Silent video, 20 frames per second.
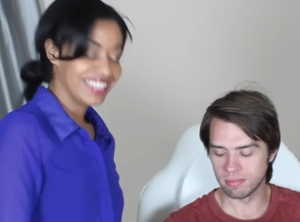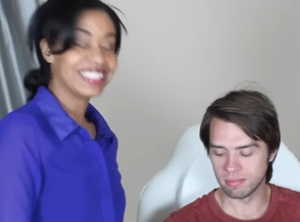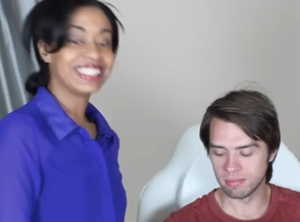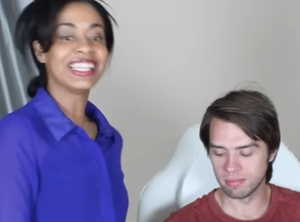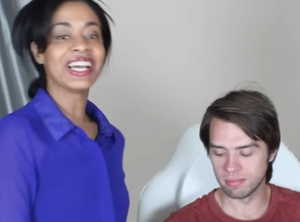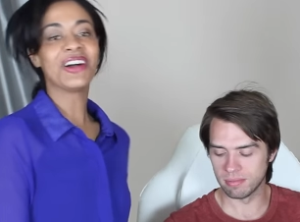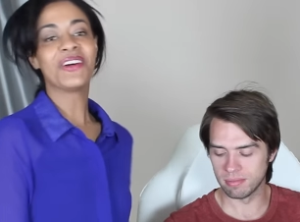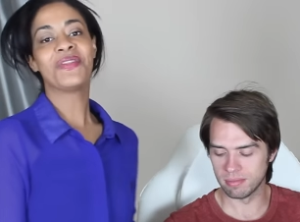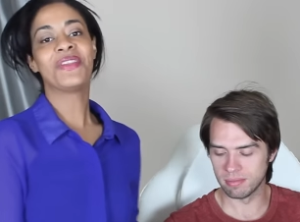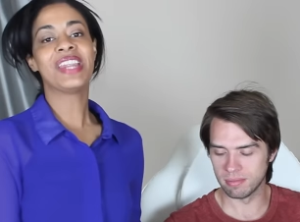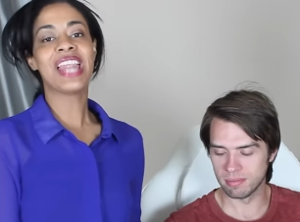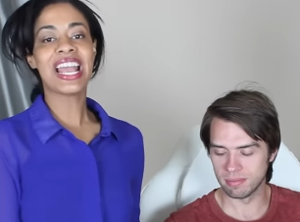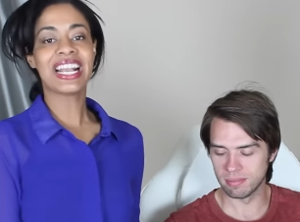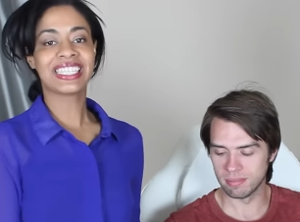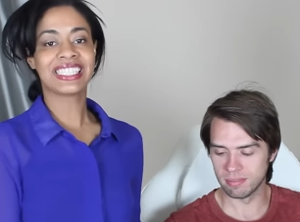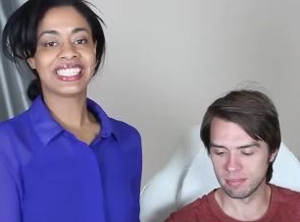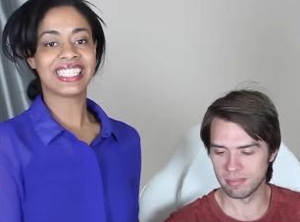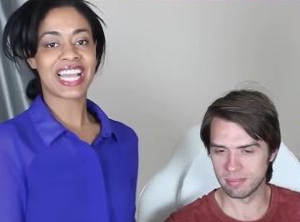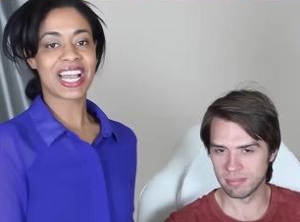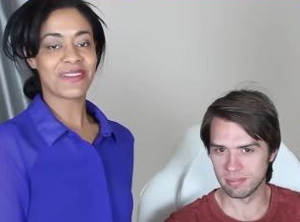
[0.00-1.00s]
Speaker 1: So the
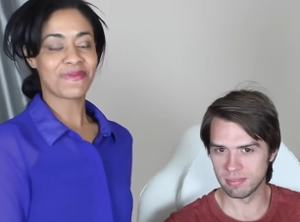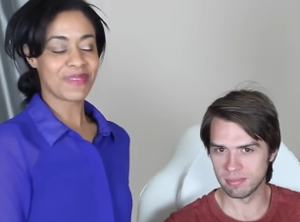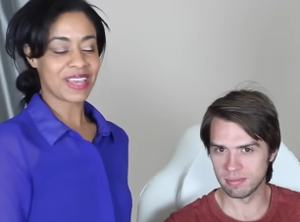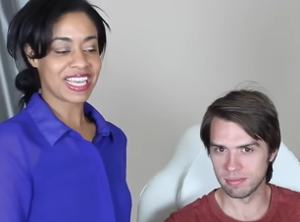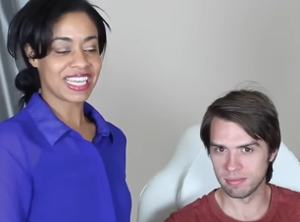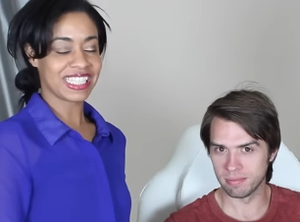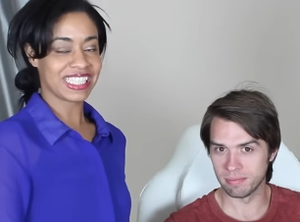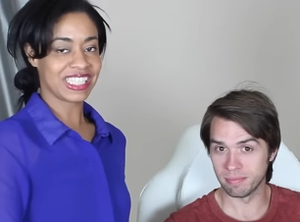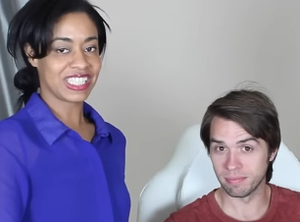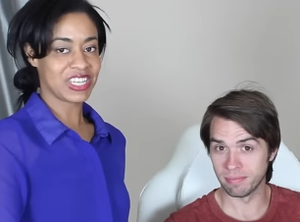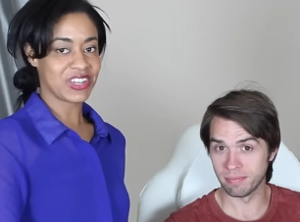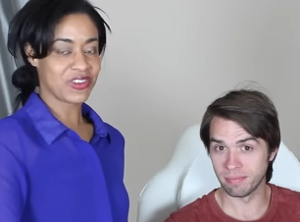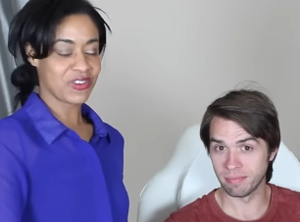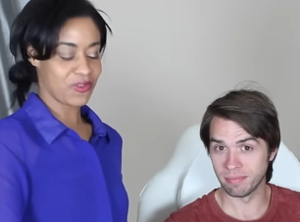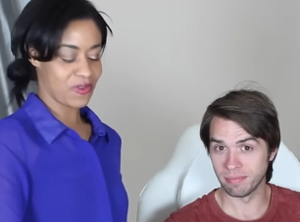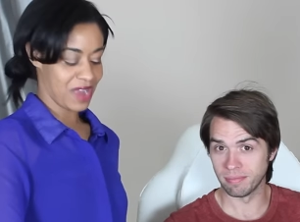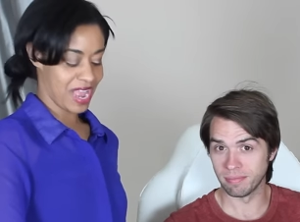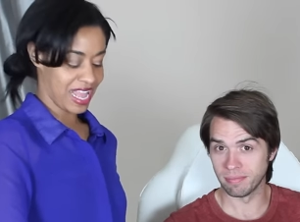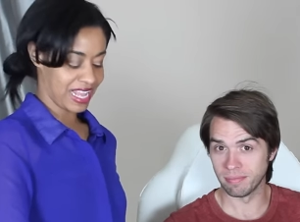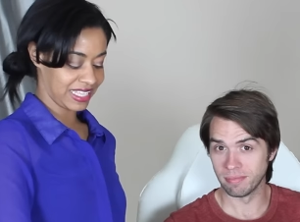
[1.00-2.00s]
next step is
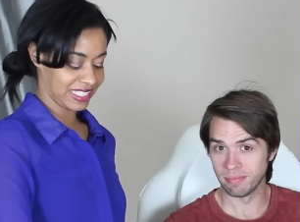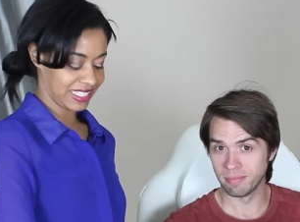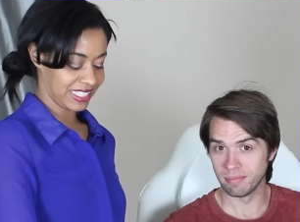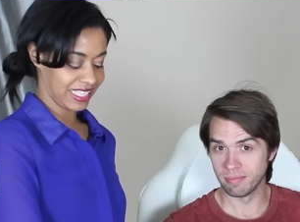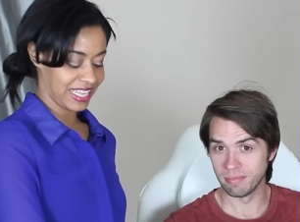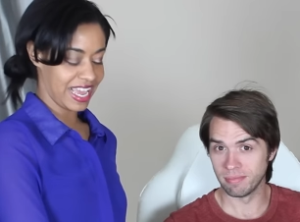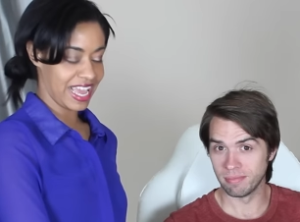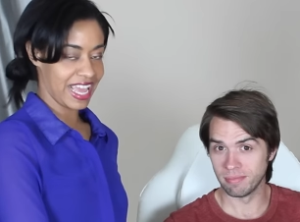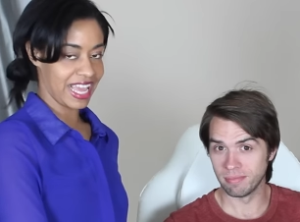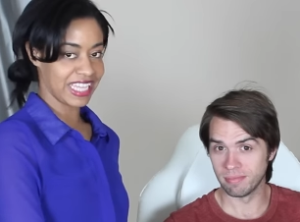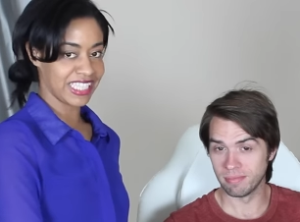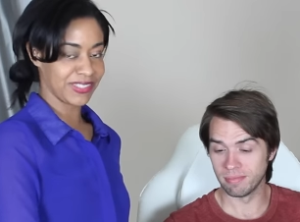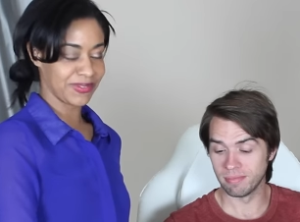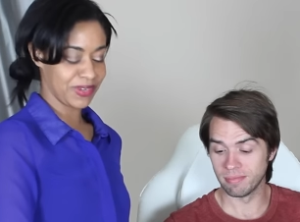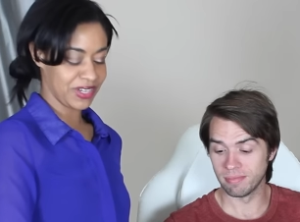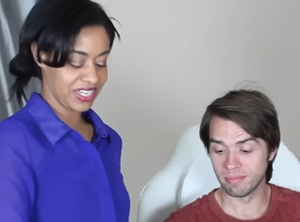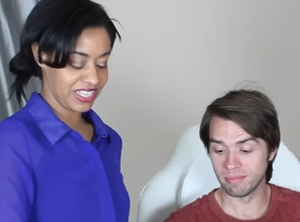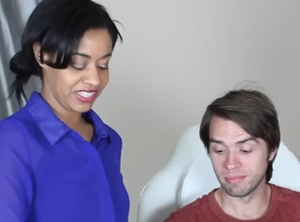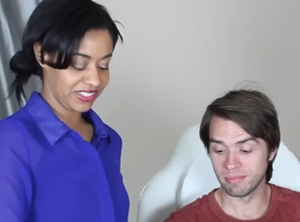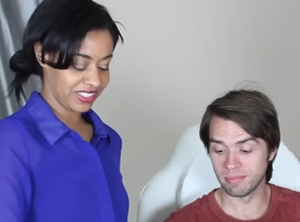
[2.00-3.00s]
to wax the legs.
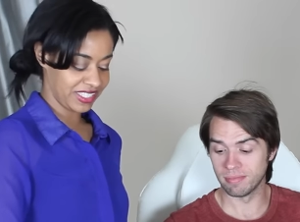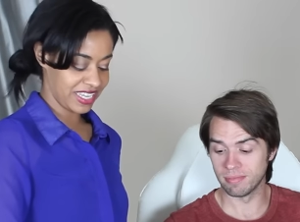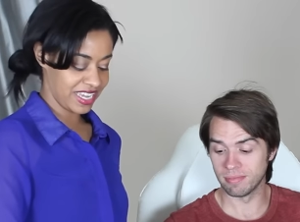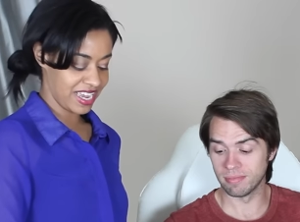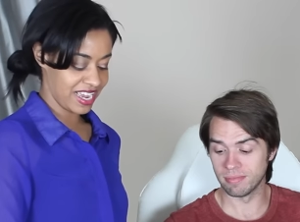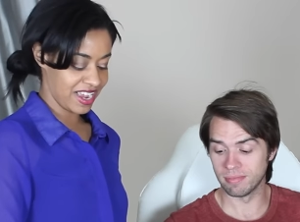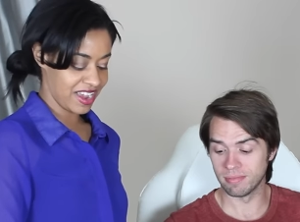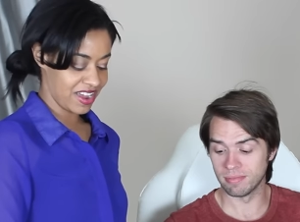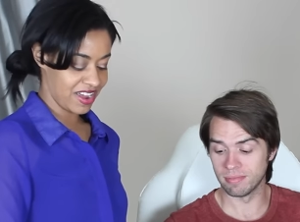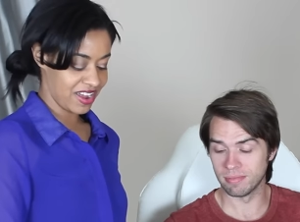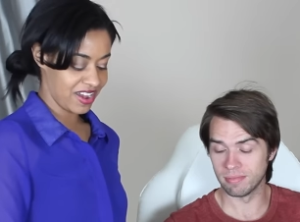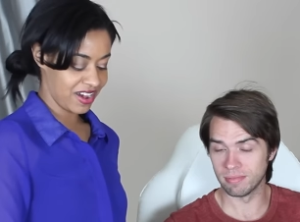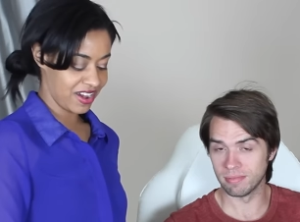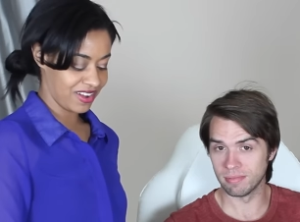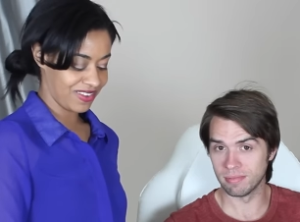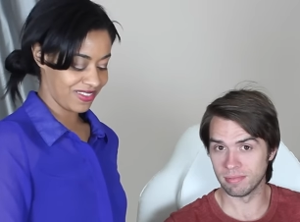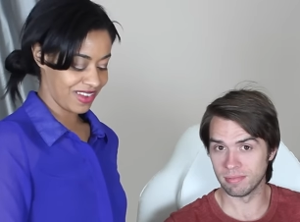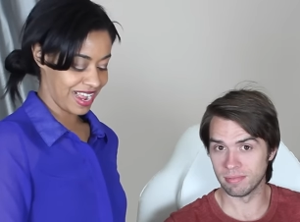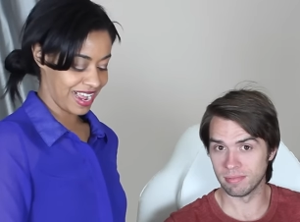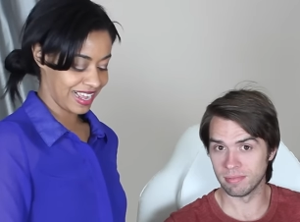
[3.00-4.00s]
We're using a
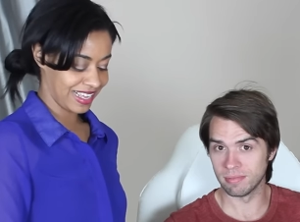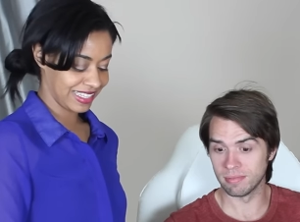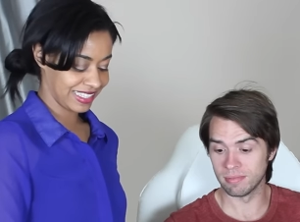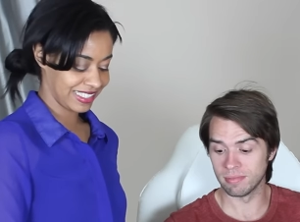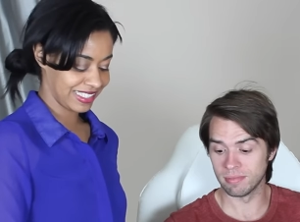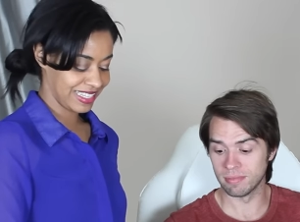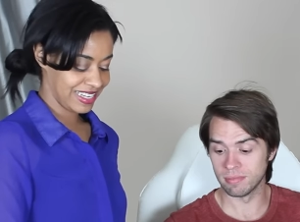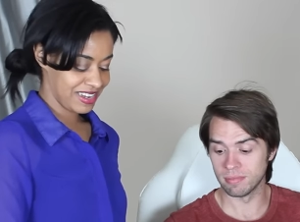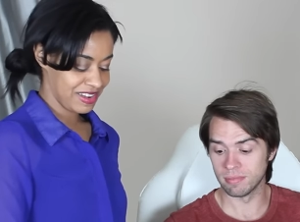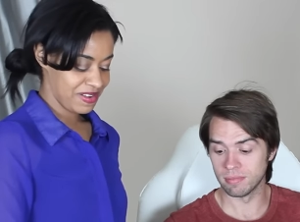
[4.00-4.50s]
hard wax.